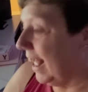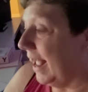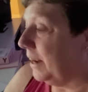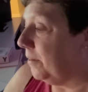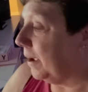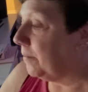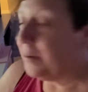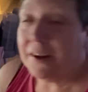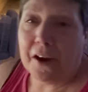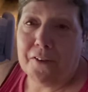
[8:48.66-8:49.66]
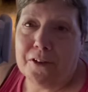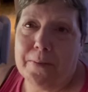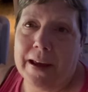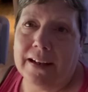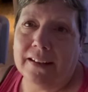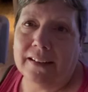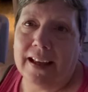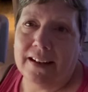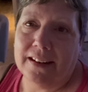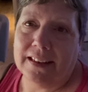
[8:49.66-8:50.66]
Anyway, I'm going to go for a bit,
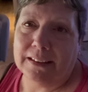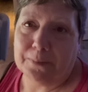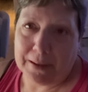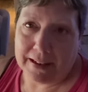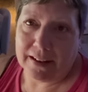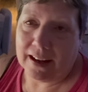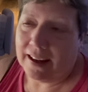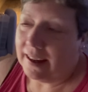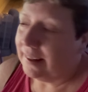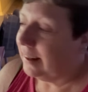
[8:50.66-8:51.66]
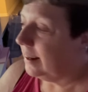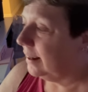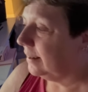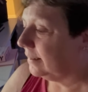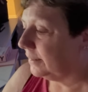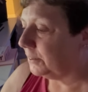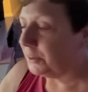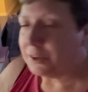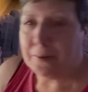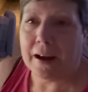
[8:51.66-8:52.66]
edit this bit, and
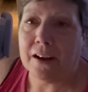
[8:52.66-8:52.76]
talk to you in a bit.